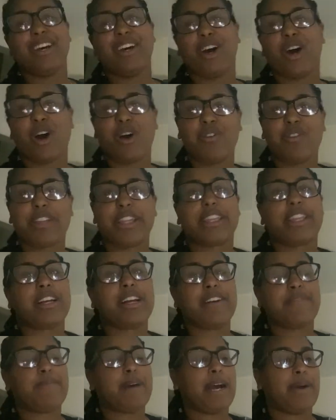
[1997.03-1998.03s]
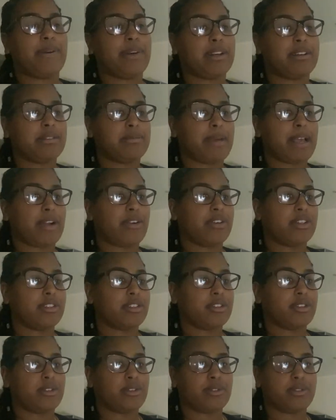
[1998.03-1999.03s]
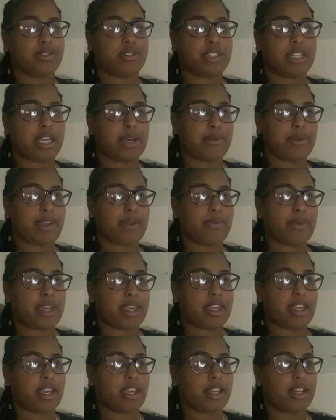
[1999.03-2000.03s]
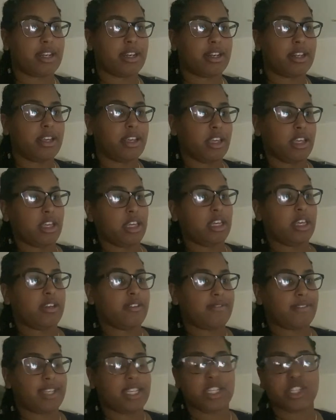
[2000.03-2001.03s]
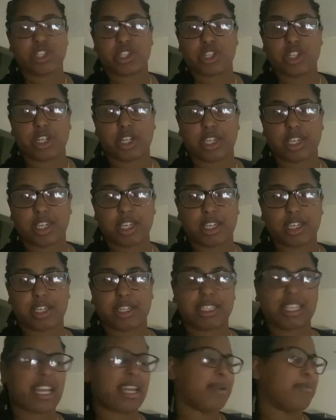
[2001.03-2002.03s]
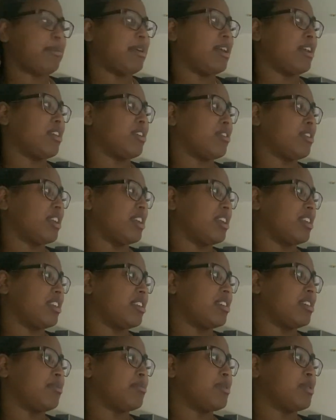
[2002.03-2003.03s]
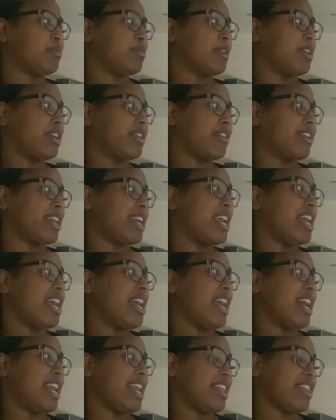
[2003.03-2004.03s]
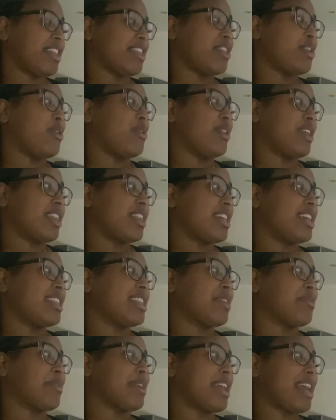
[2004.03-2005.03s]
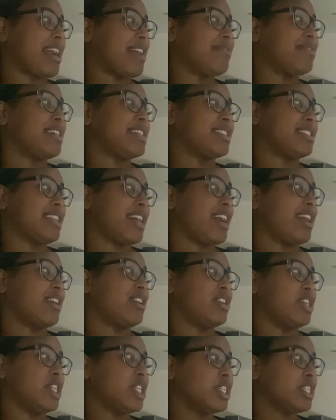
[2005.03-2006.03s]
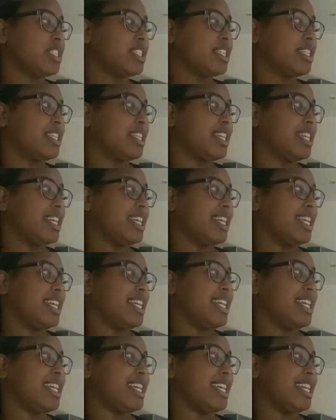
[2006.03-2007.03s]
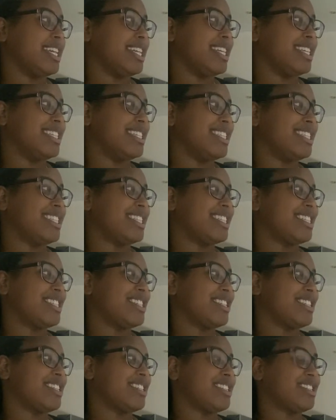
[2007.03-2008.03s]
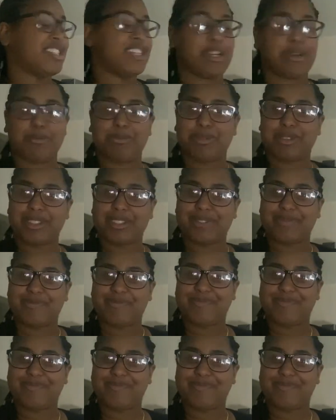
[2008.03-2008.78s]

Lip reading: Hopefully the power comes back on soon, so that way we can finish cooking, because I am hungry. I'm super hungry. And I think the only thing that we have that's not cooked is chips.